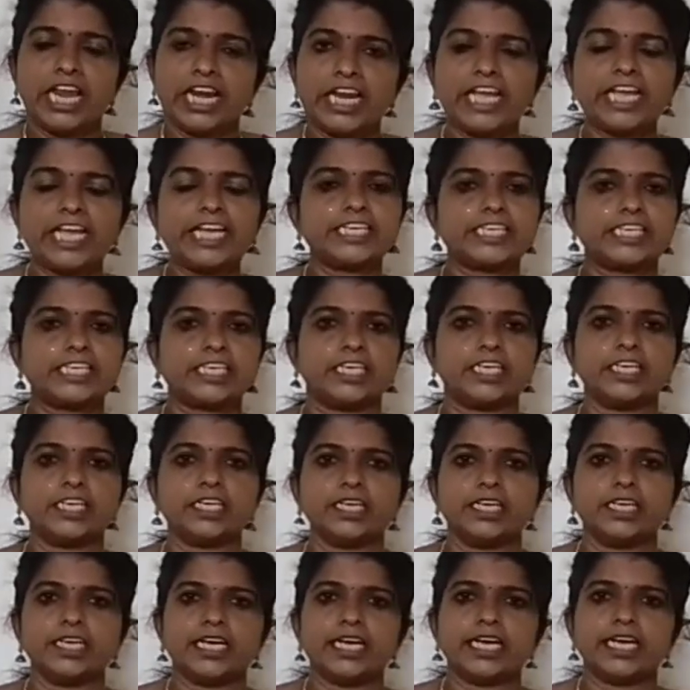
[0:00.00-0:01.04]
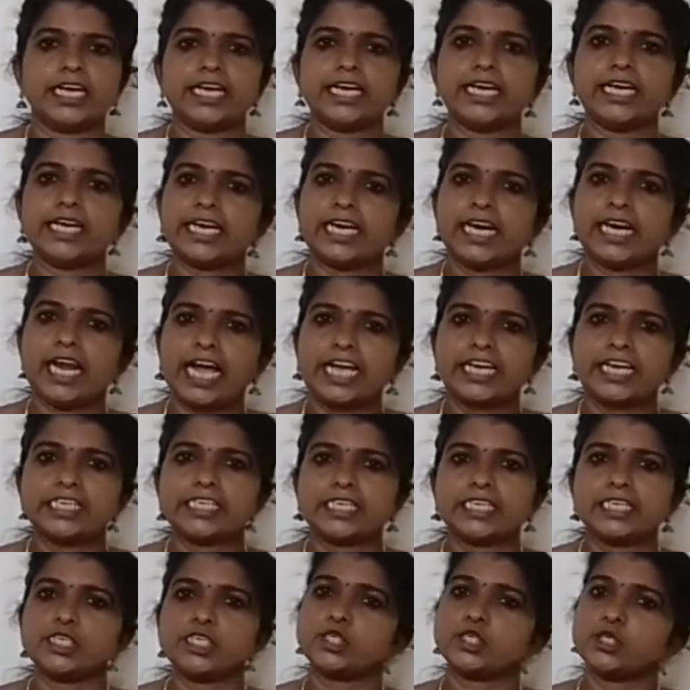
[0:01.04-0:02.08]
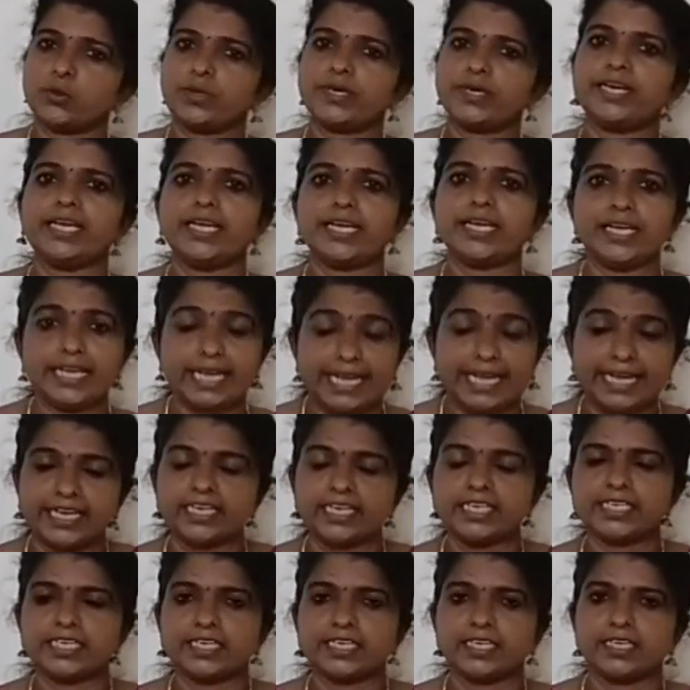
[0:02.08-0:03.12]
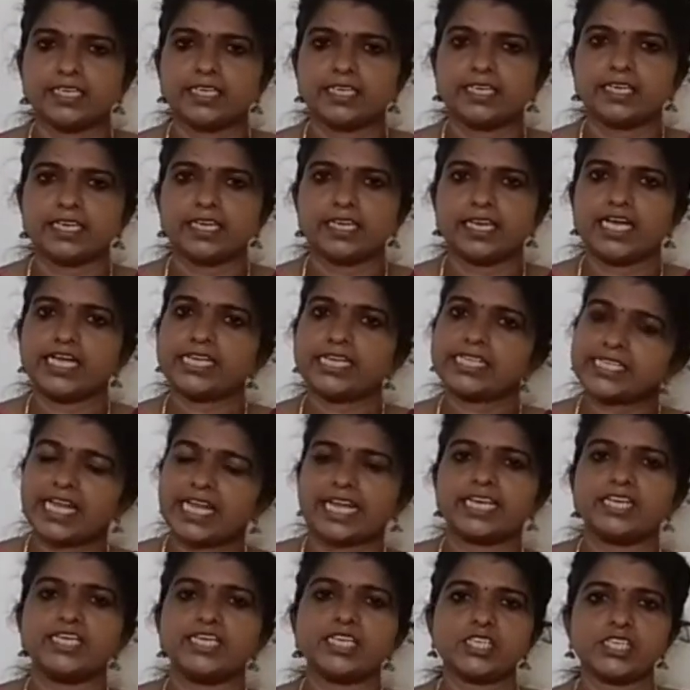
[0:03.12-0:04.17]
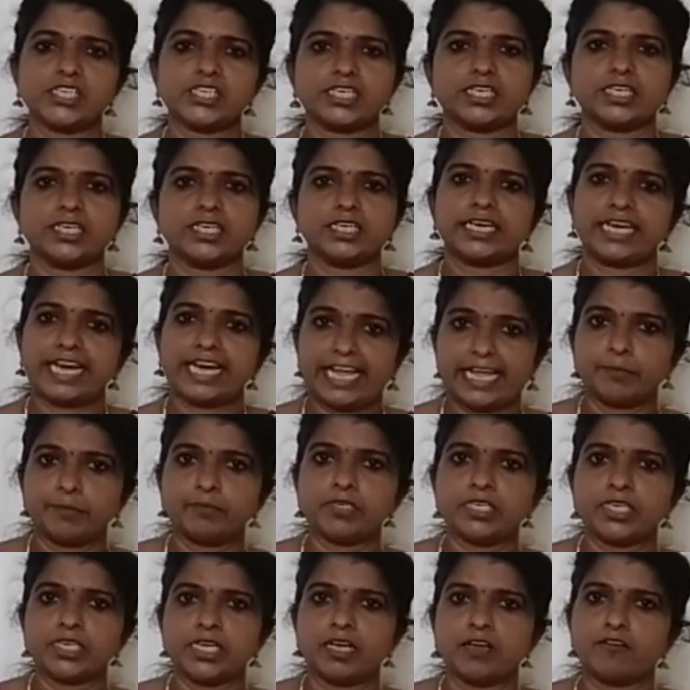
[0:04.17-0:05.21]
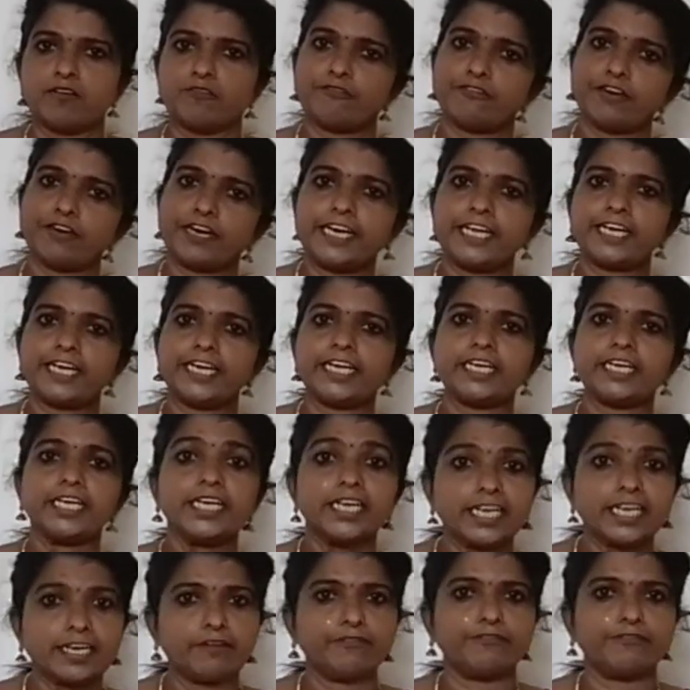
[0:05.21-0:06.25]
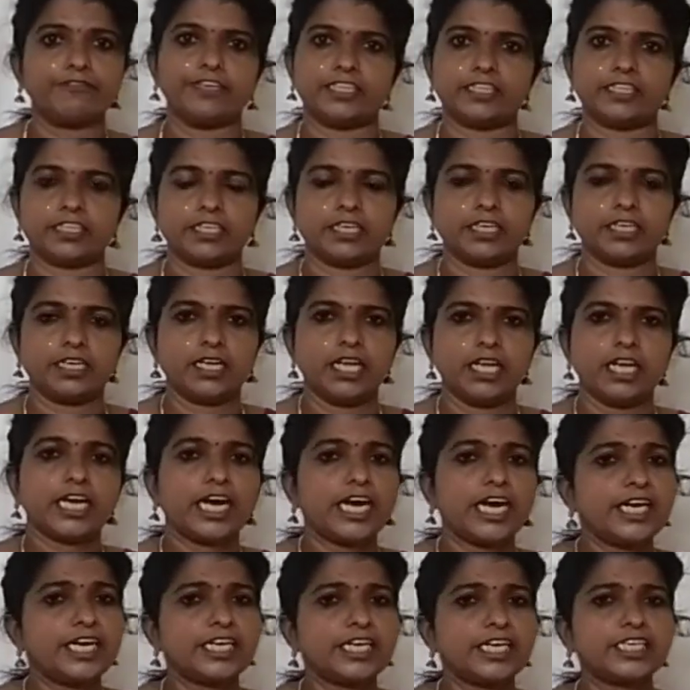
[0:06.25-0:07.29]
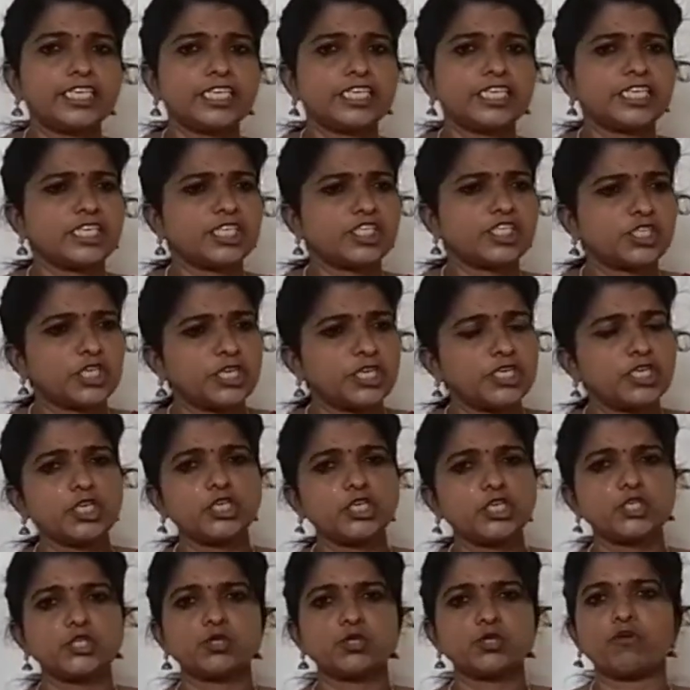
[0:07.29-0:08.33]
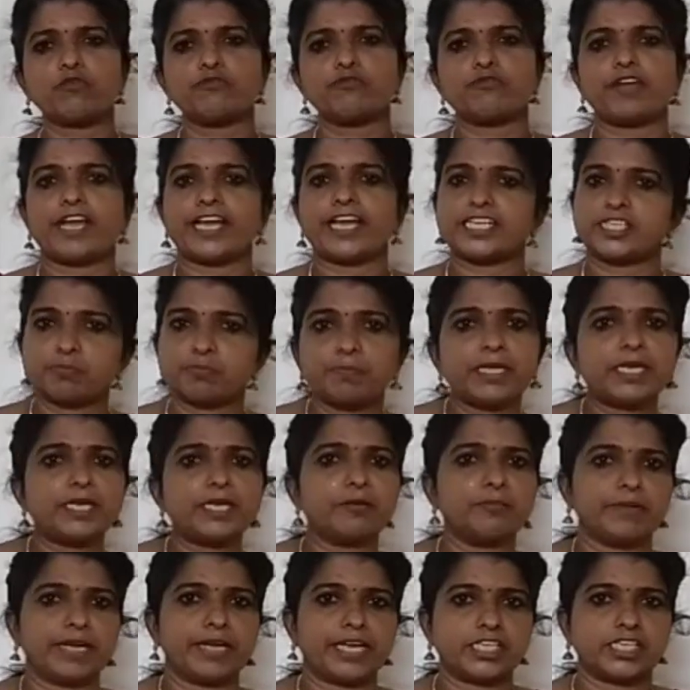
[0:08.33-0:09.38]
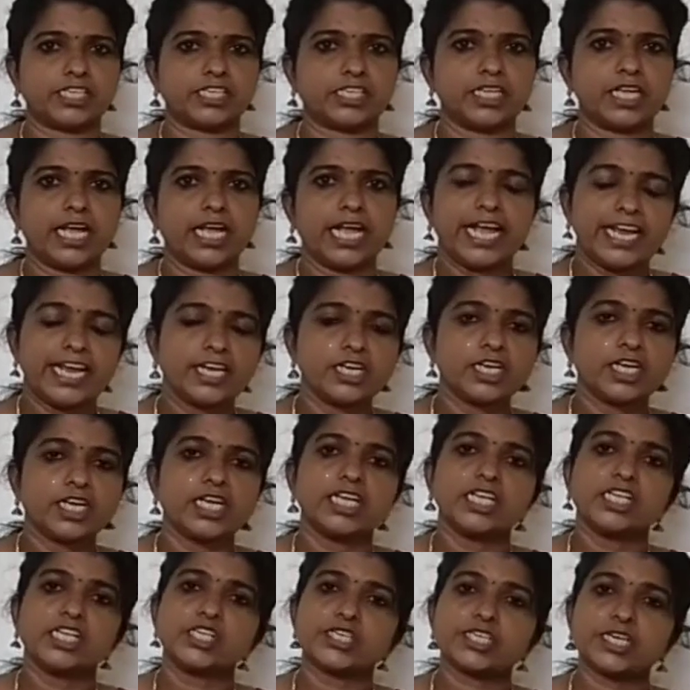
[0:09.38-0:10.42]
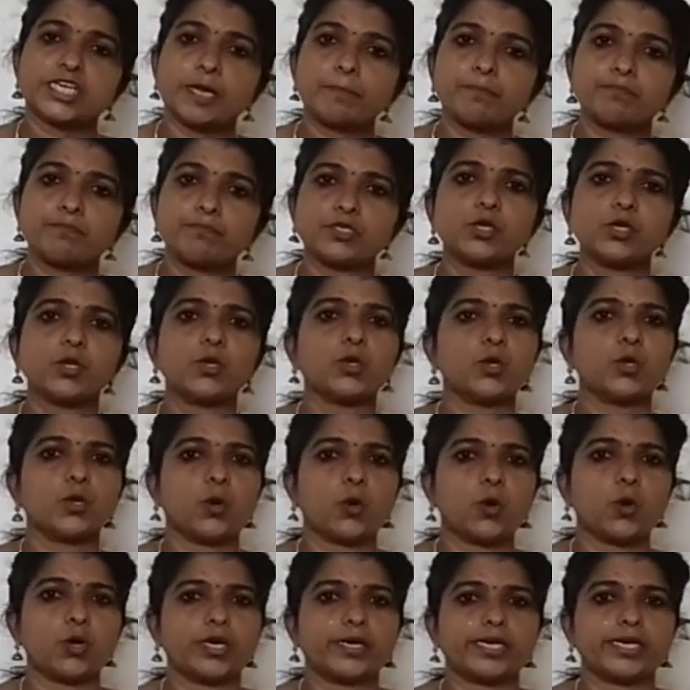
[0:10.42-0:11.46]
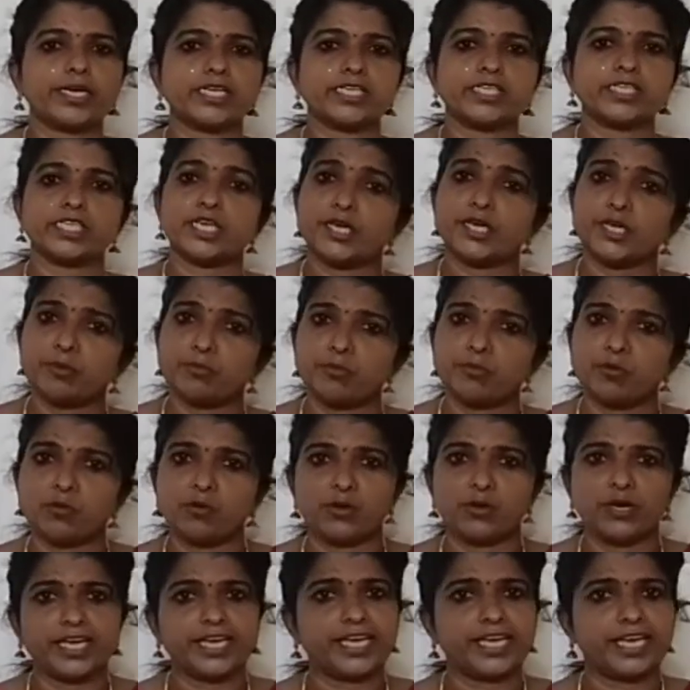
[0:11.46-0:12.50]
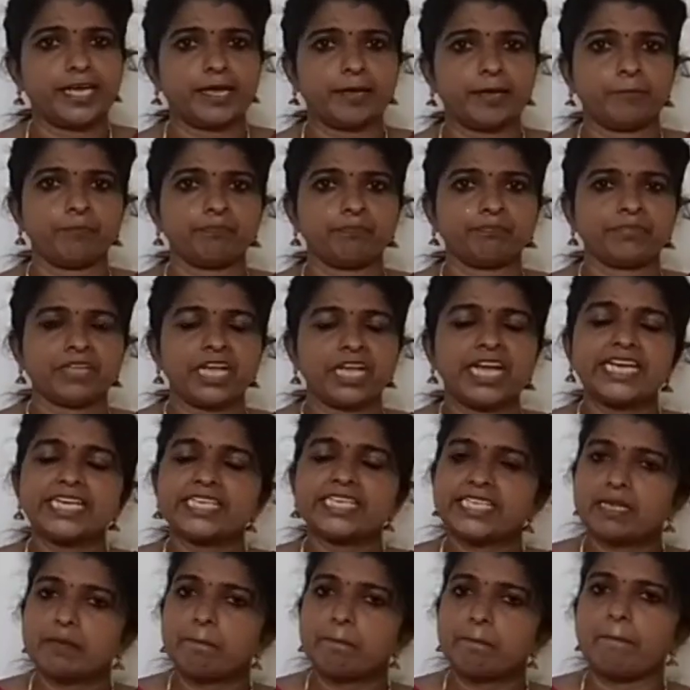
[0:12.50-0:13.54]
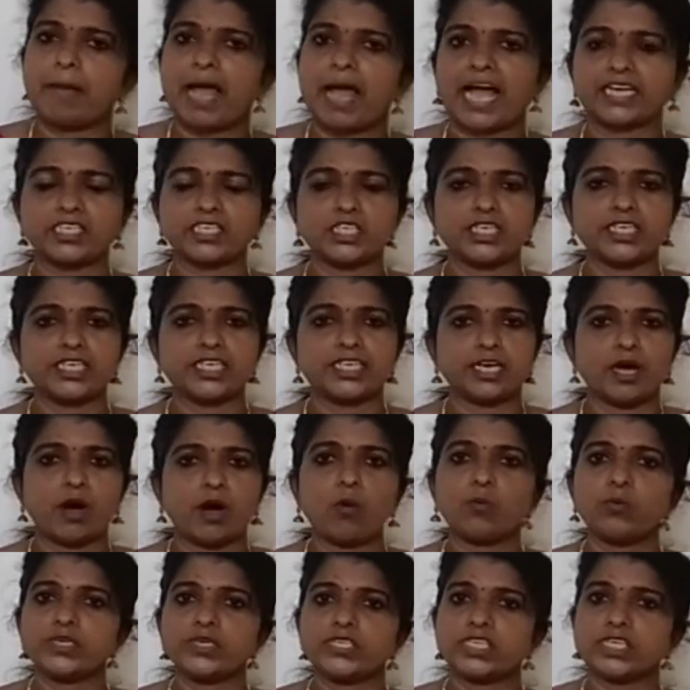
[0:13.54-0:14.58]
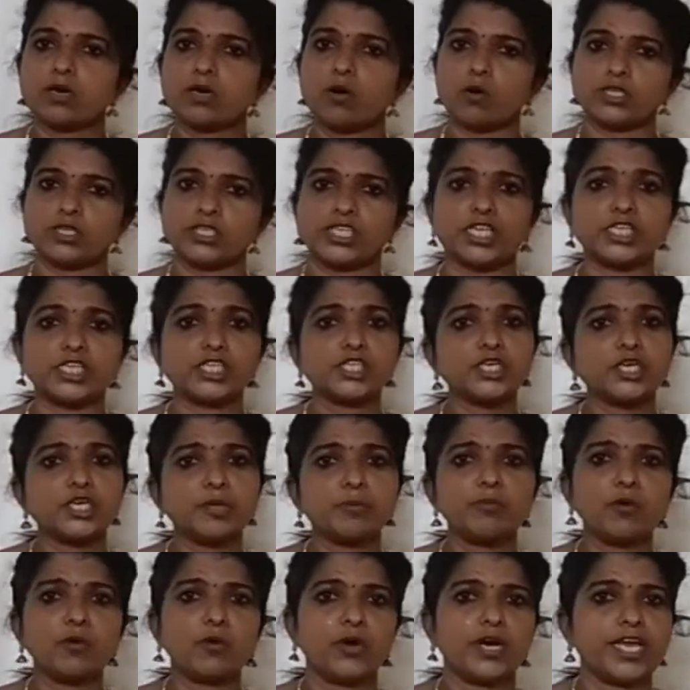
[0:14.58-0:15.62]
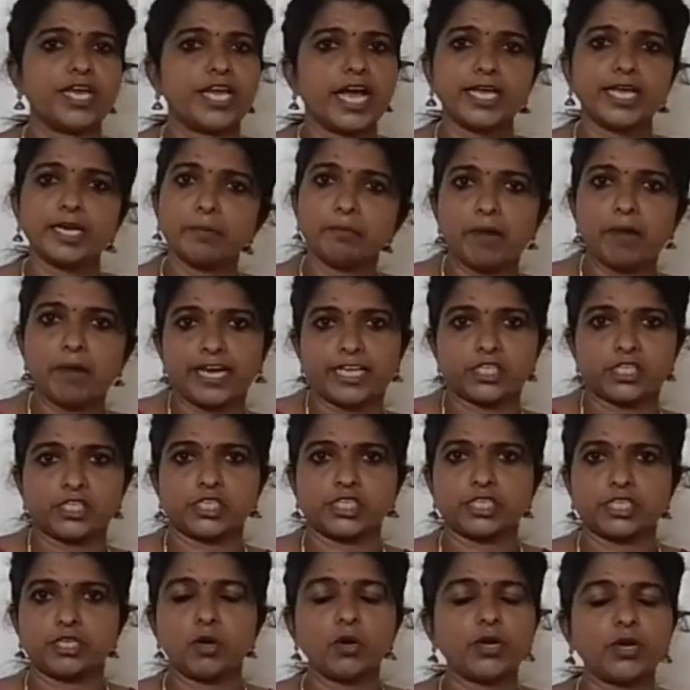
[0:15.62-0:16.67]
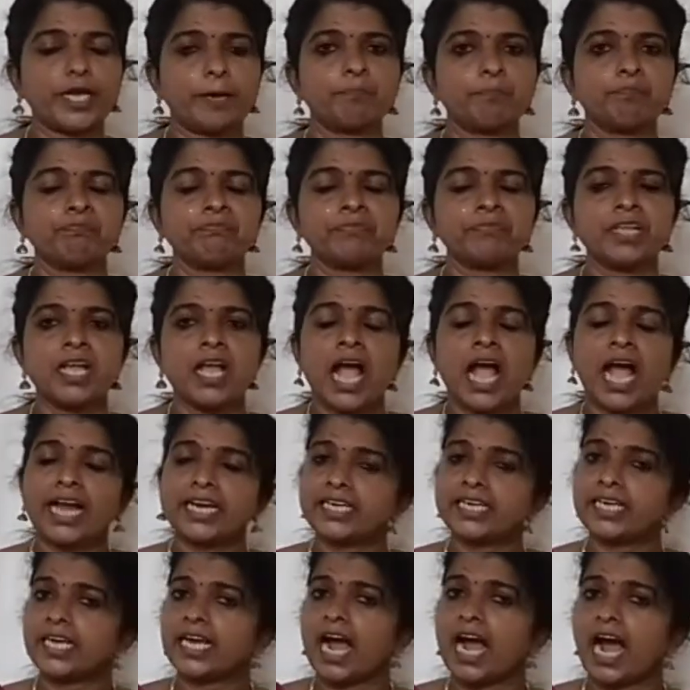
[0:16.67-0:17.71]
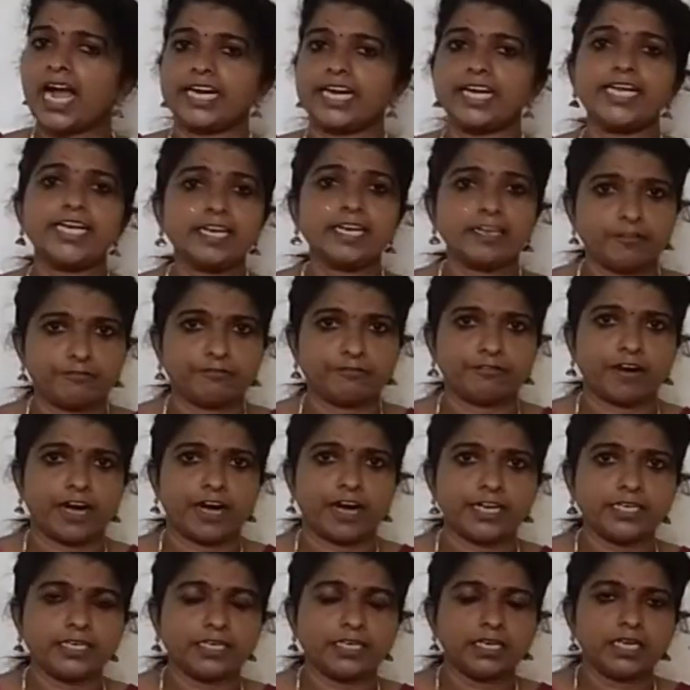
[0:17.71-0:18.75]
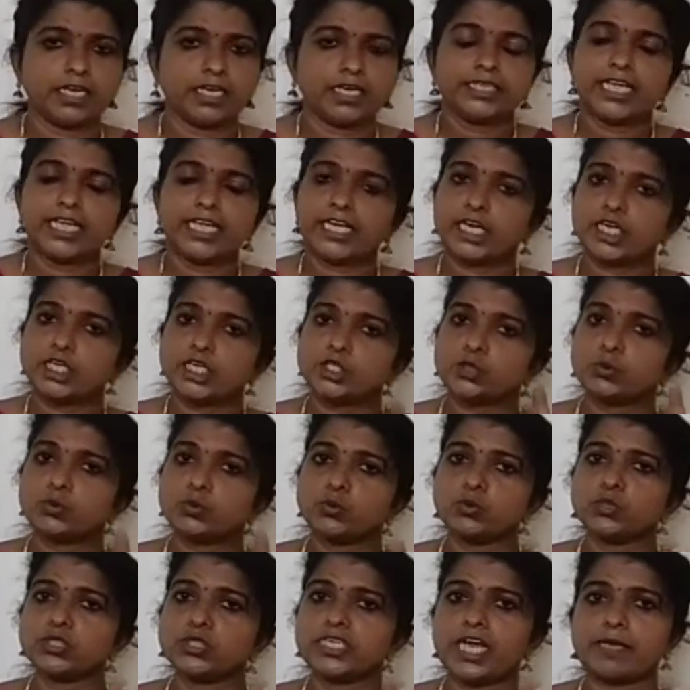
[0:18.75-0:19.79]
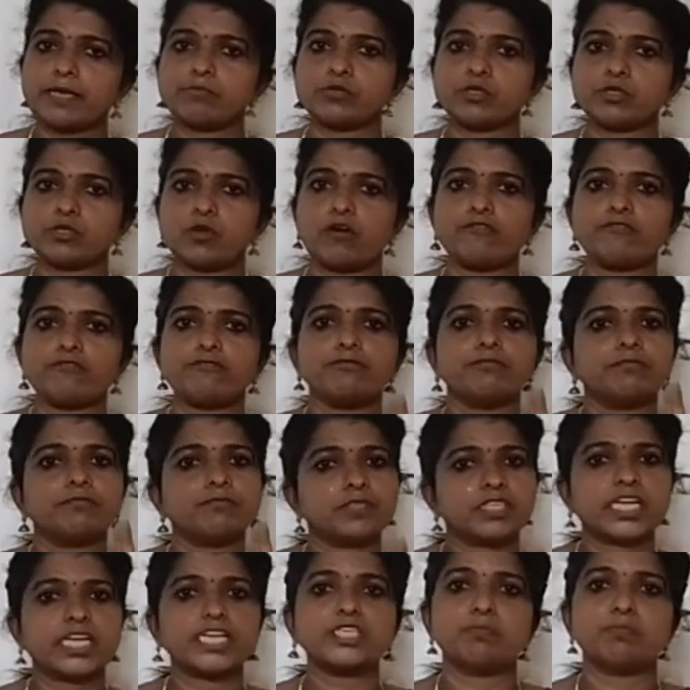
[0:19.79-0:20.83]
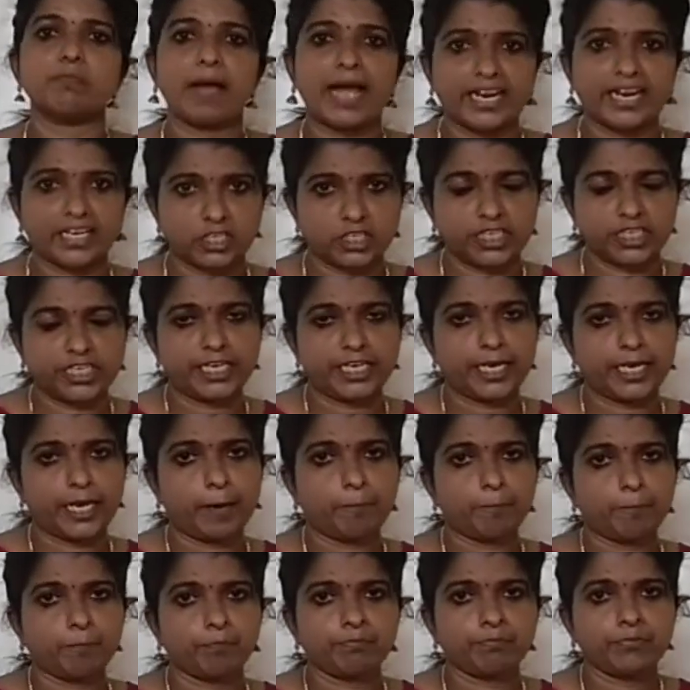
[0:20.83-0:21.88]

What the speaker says: Later, in 1928, a scientist named Frederick Griffith conducted a series of experiments in Streptococcus pneumoniae. It's a bacteria which causes pneumonia in mice. Okay. And he identified there are two types of such bacteria.